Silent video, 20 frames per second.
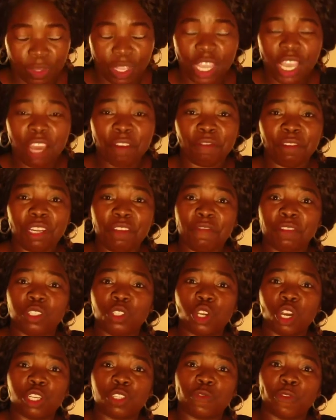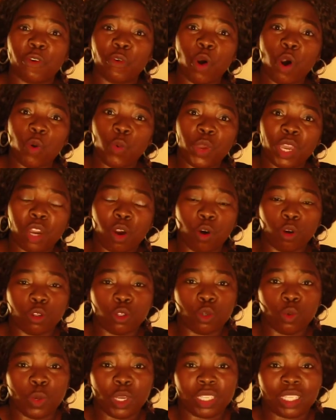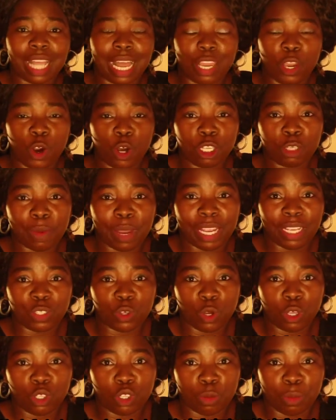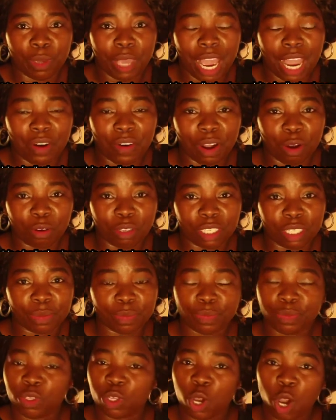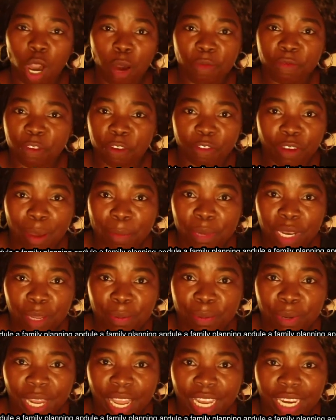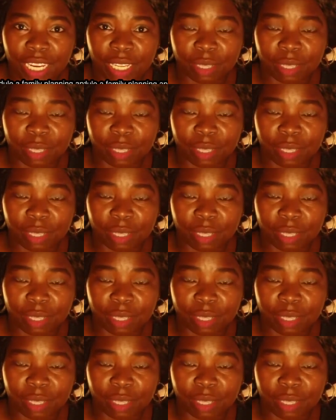Even if it's just for 1 week or 2 weeks that your husband is going to be around, come for family planning.